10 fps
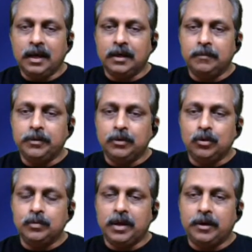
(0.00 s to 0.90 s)
and if you
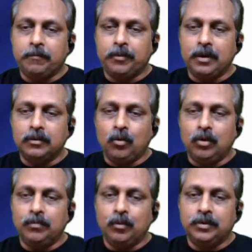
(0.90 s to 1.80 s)
use my referral
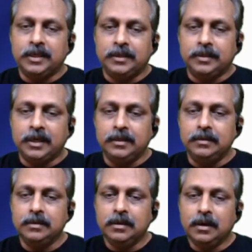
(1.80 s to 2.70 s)
code
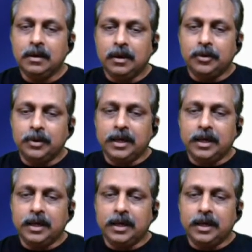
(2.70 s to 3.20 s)
Murthy10, you